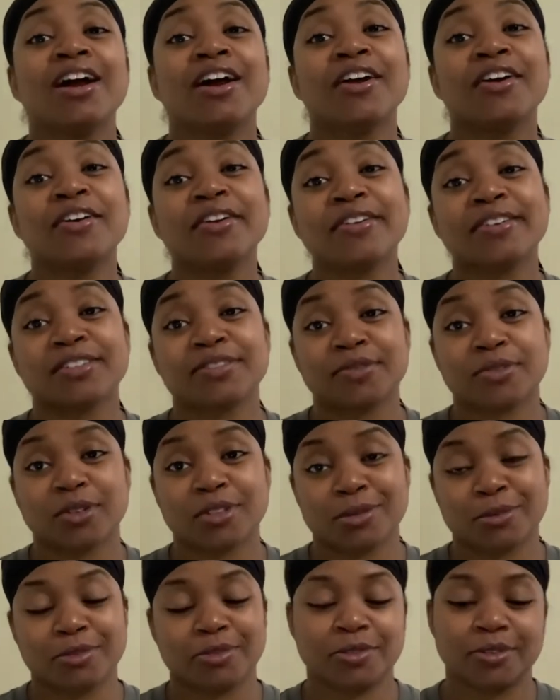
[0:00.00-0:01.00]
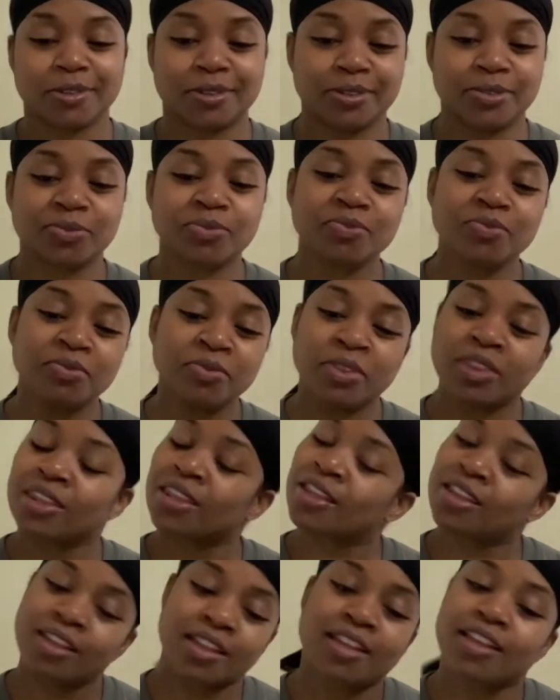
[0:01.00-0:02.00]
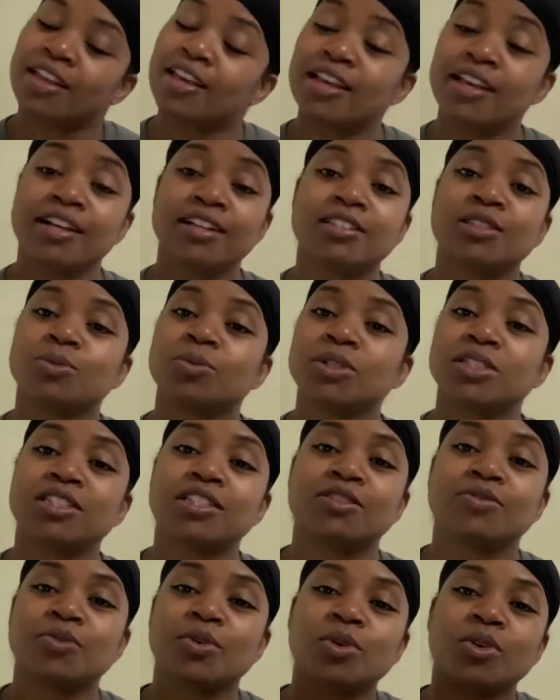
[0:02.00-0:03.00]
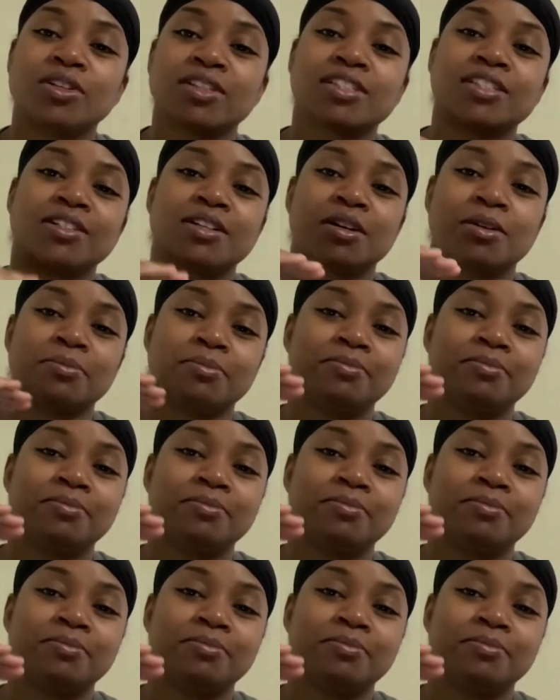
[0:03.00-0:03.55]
I heard his voice before. He can switch his voice up.